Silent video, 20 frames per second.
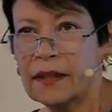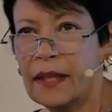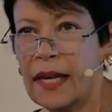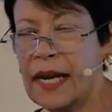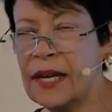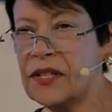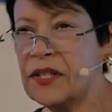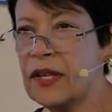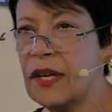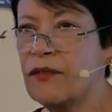
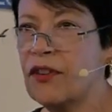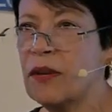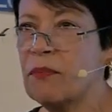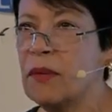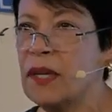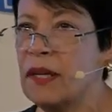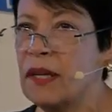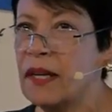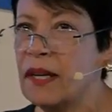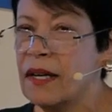And it's
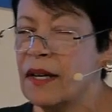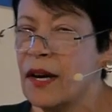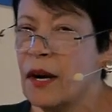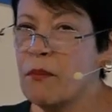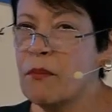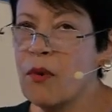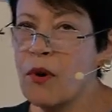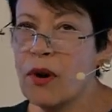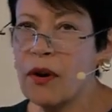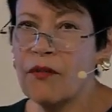giving me
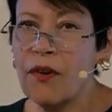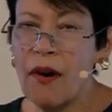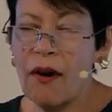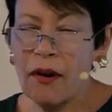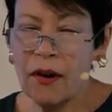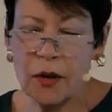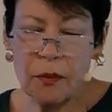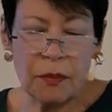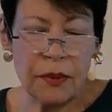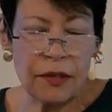more of a
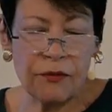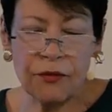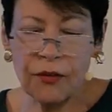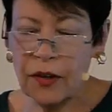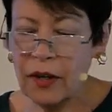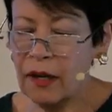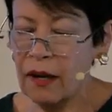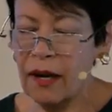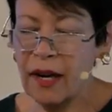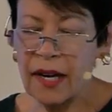heartbeat
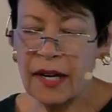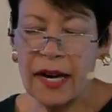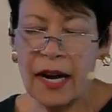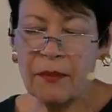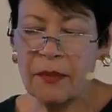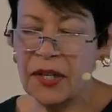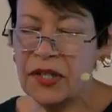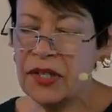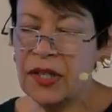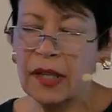for God,
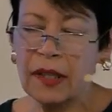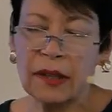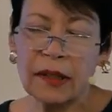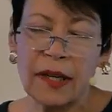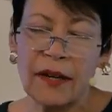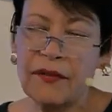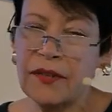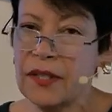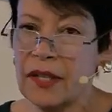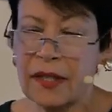how much he
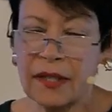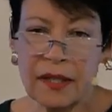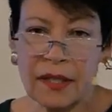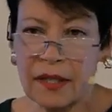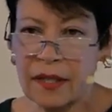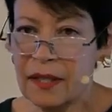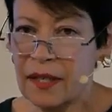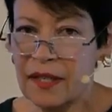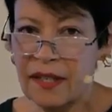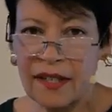loves
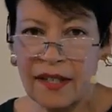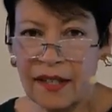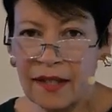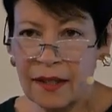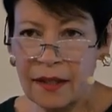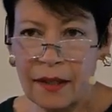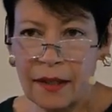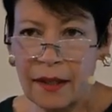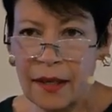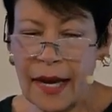us
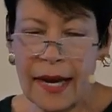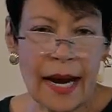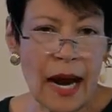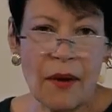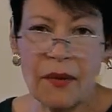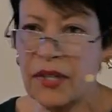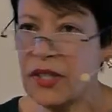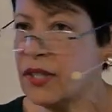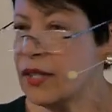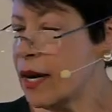and
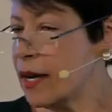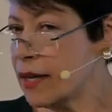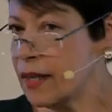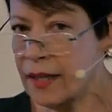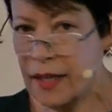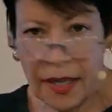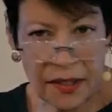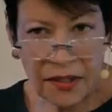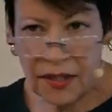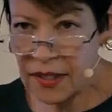how he's not
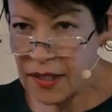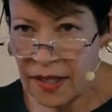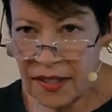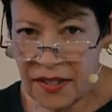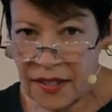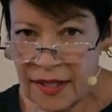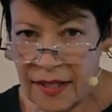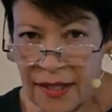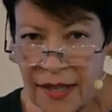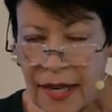against
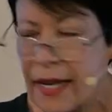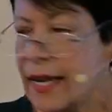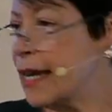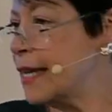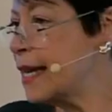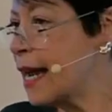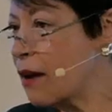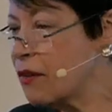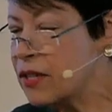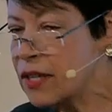us
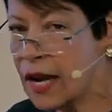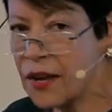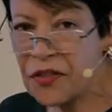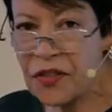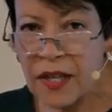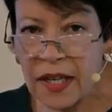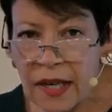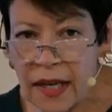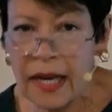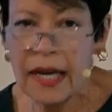and how
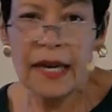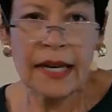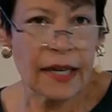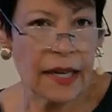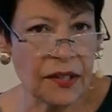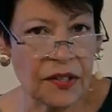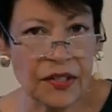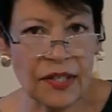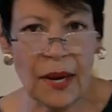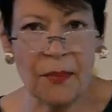nothing
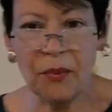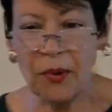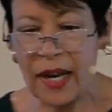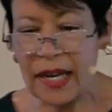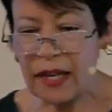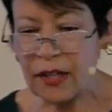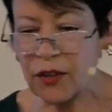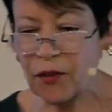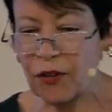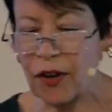can
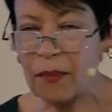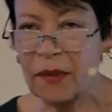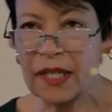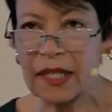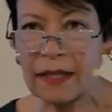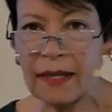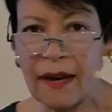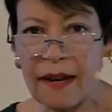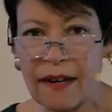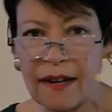separate us from
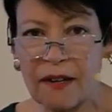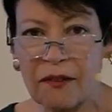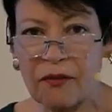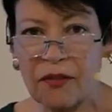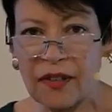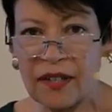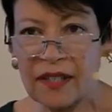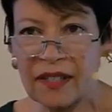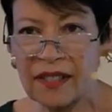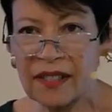his love.